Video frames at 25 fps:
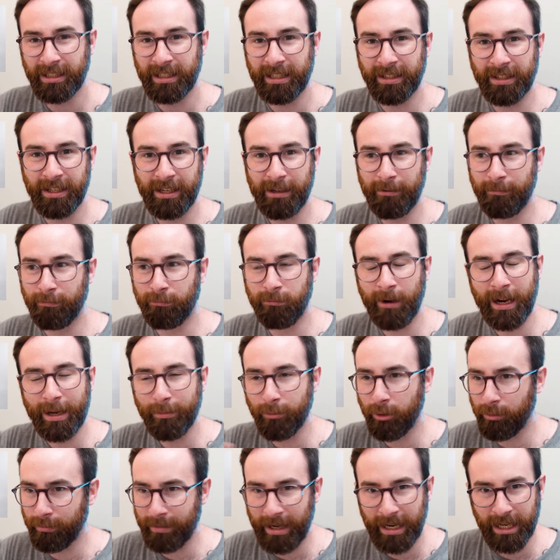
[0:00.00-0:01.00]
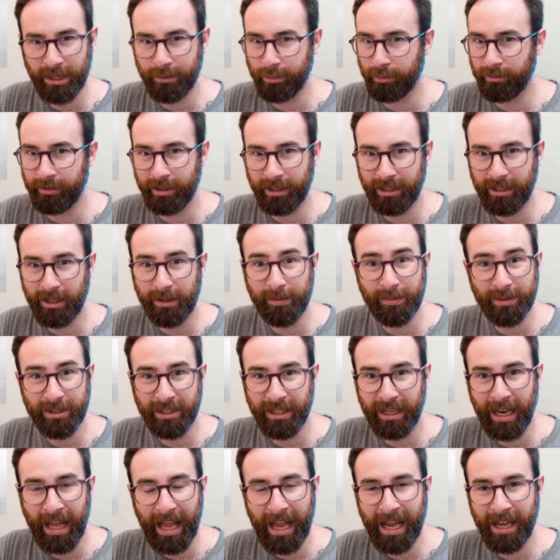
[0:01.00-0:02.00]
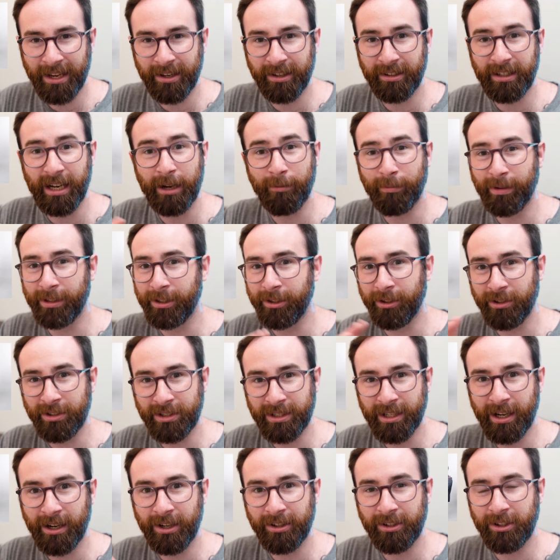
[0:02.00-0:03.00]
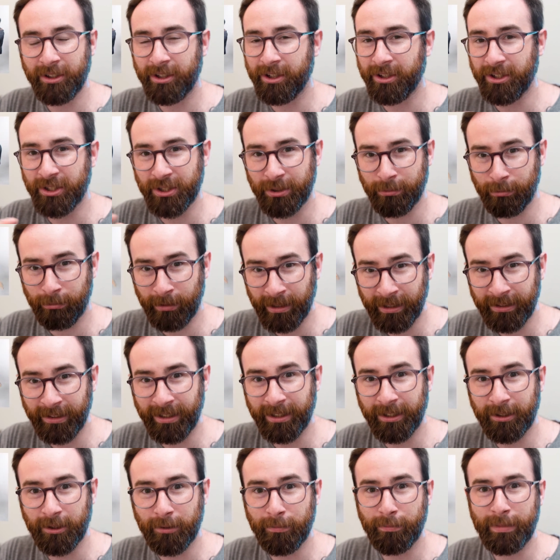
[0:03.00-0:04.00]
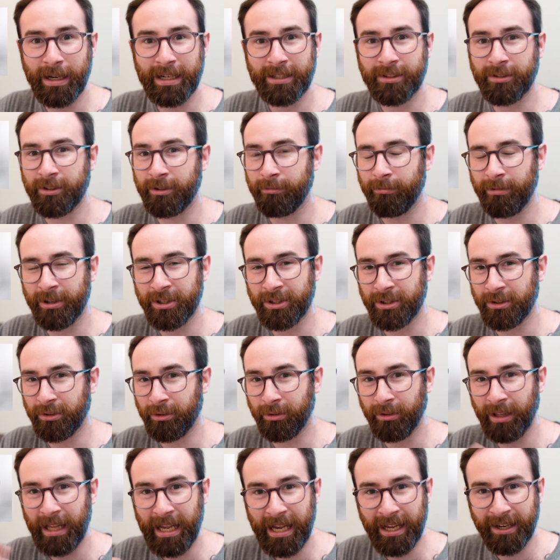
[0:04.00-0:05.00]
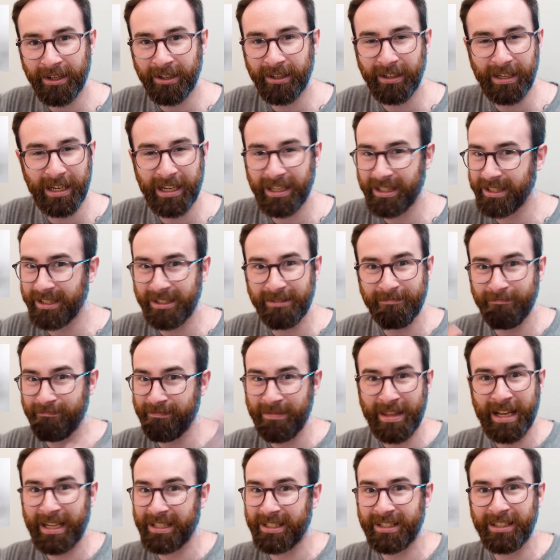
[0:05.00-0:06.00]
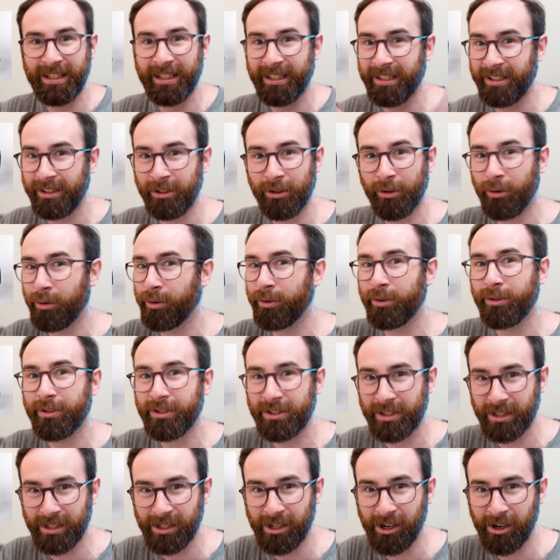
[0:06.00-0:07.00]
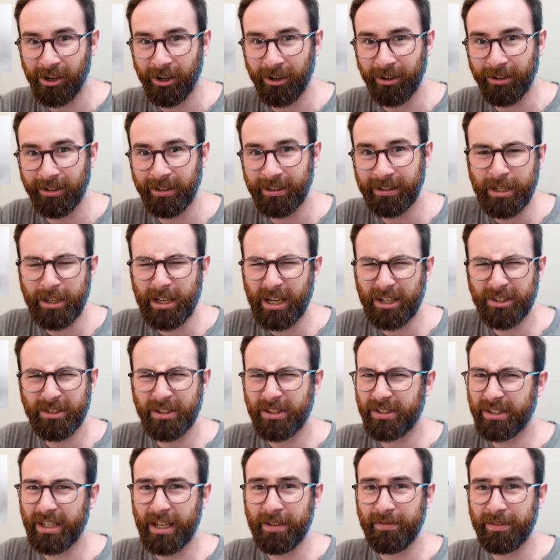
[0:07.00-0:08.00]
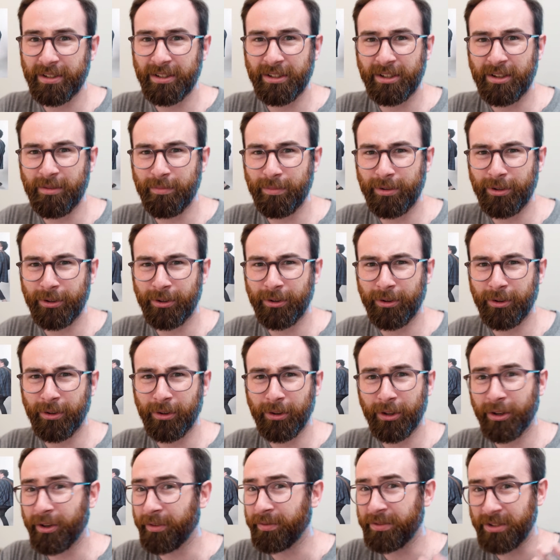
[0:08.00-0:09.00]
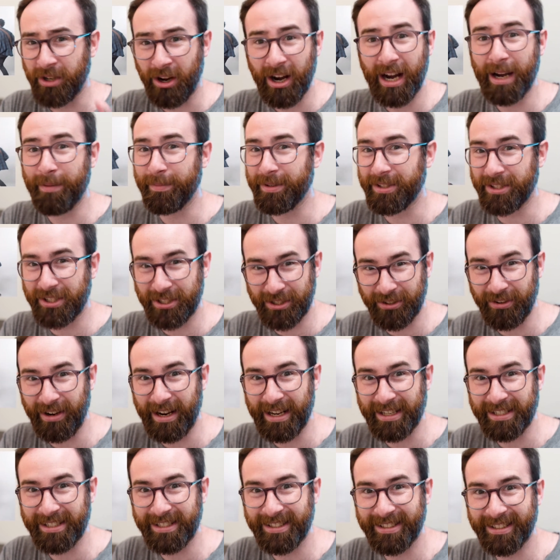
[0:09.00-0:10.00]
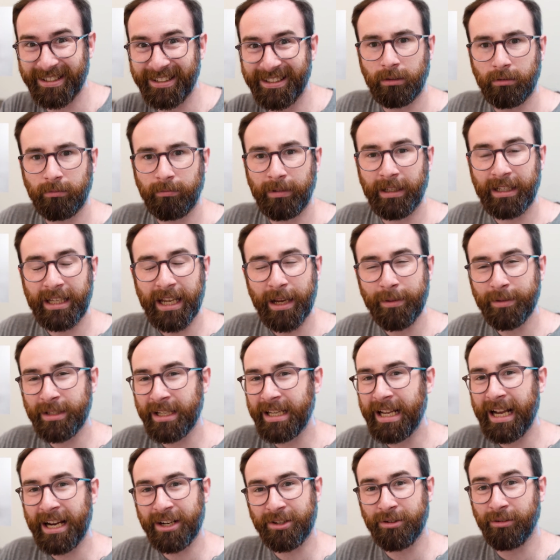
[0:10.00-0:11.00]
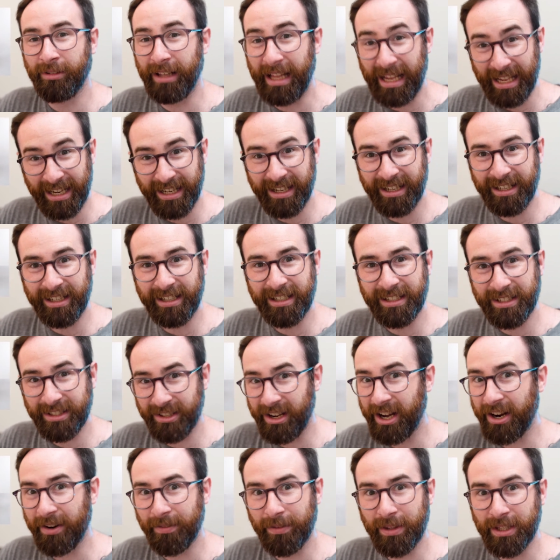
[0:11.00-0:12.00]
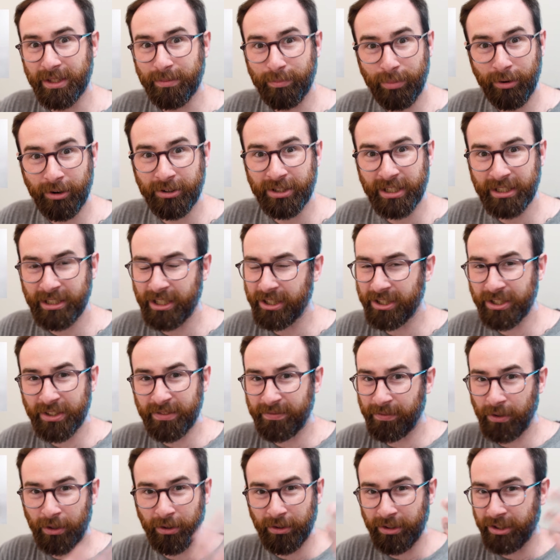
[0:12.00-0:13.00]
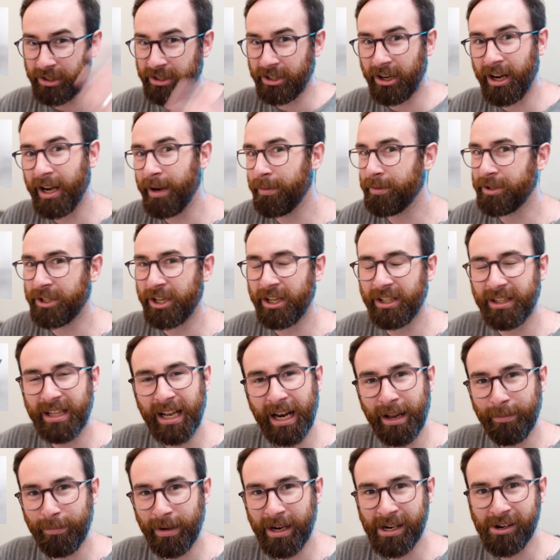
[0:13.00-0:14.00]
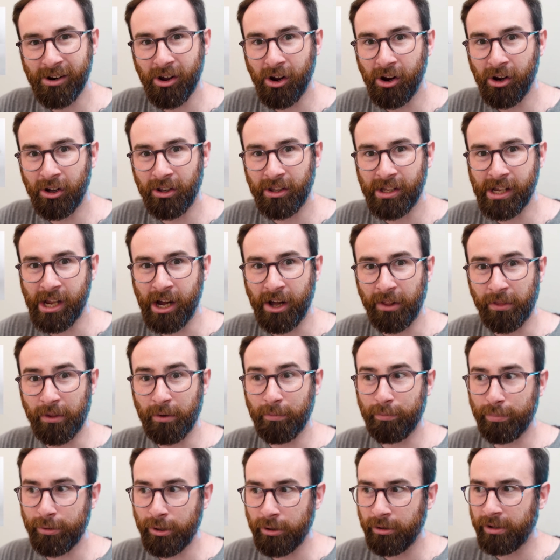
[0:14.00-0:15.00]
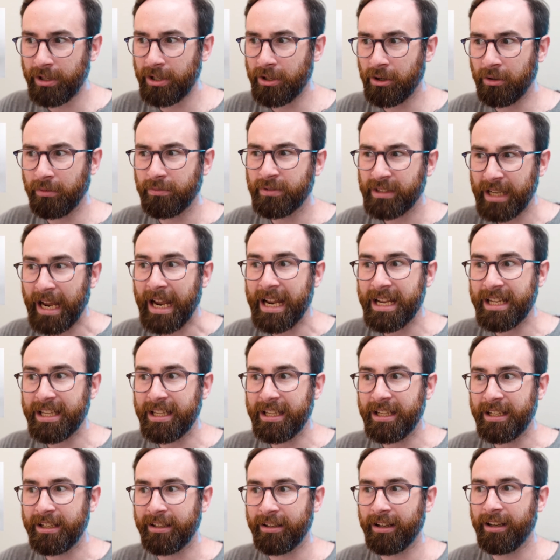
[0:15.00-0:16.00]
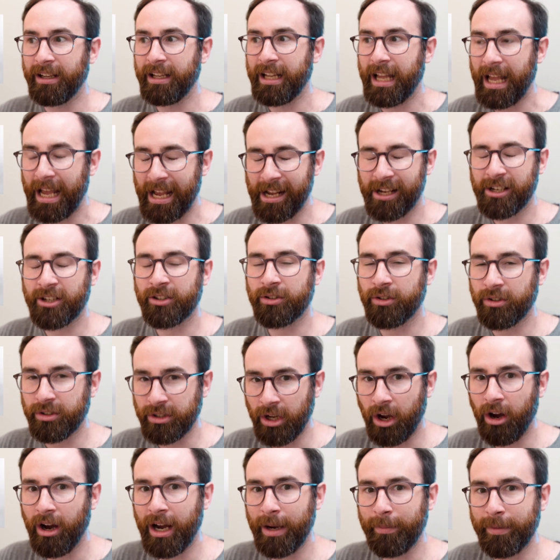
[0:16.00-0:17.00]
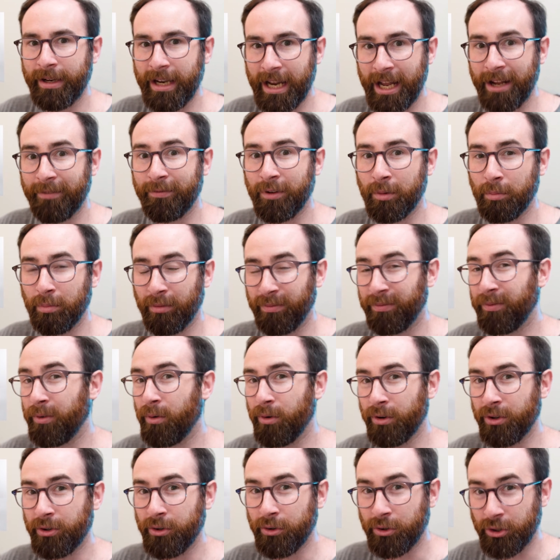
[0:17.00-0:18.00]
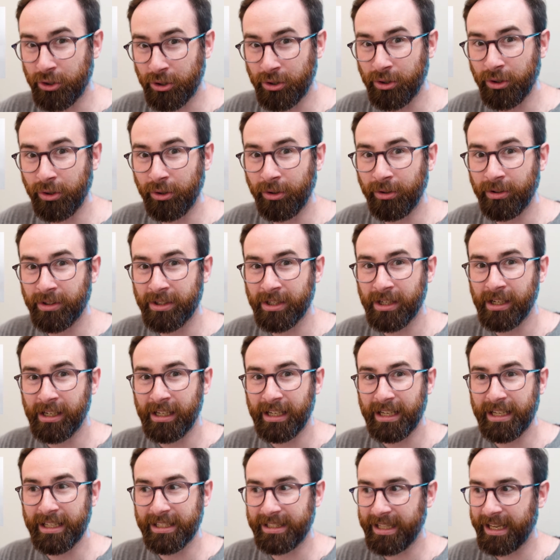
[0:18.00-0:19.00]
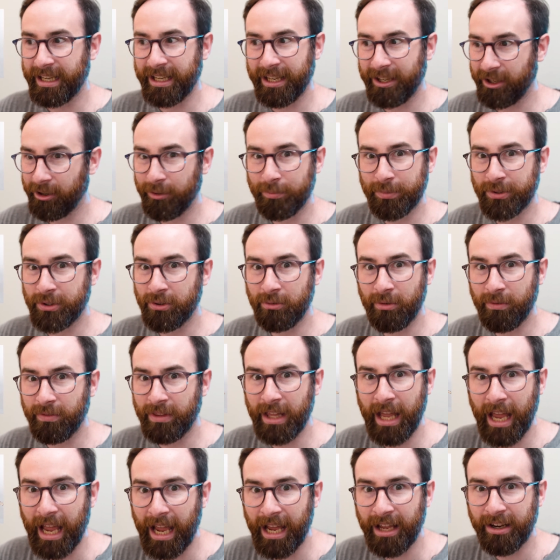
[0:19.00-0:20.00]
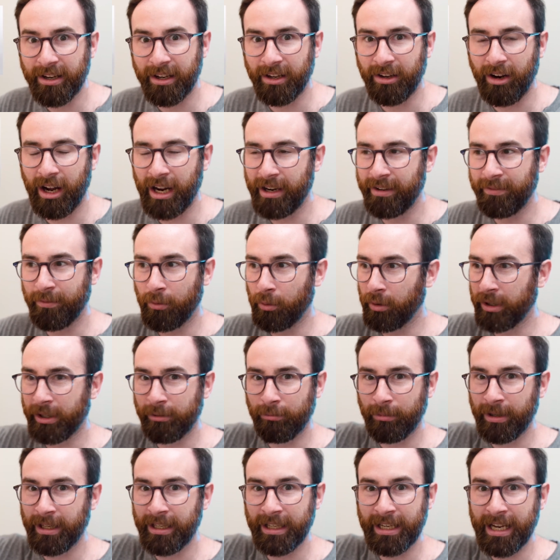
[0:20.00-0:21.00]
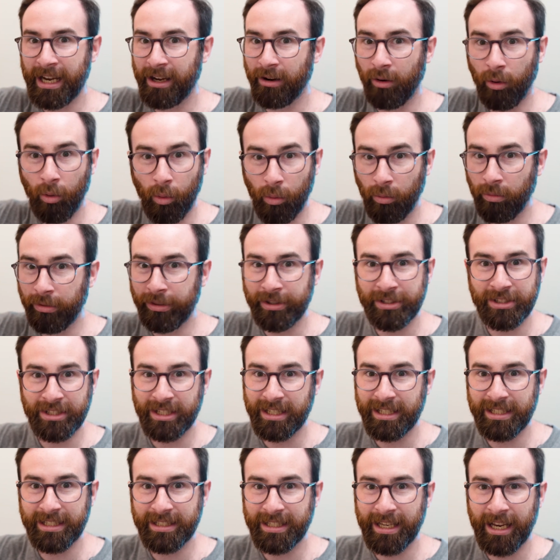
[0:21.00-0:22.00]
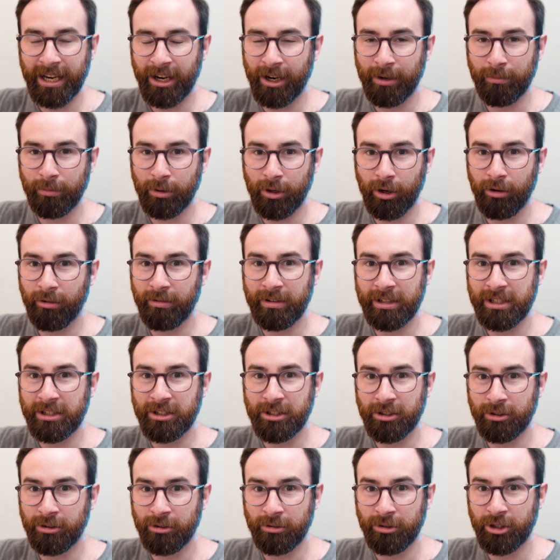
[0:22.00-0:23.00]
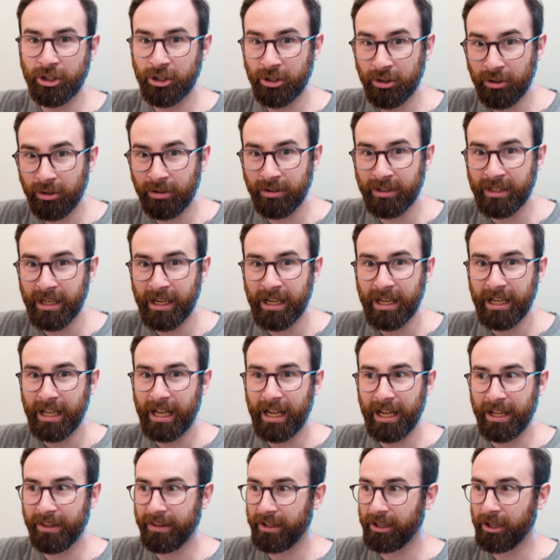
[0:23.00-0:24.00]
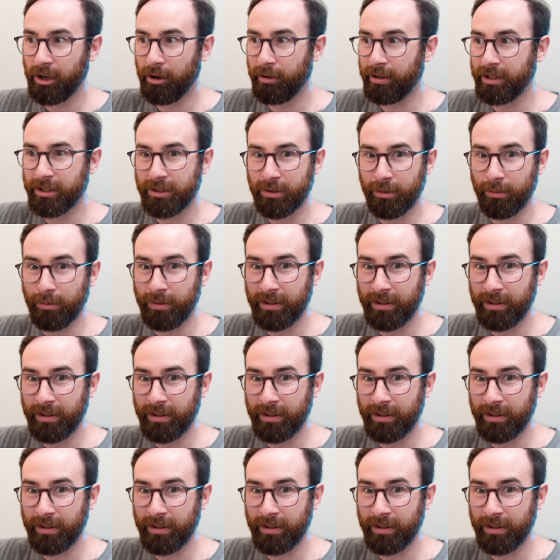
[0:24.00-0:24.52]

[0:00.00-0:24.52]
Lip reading: They're way more manageable when it comes to the edit, and when you're done, you can just relink them back to the original edit, and that's it. You're all good to go. And you actually save your computer a lot of time and stress. When it came to the actual editing side of this project, I just followed the timesheet that I made earlier. The beauty of taking extra time and effort before you shoot is that it helps you with the edit. I've already written out all the scenes that I'm going to shoot, and they're going to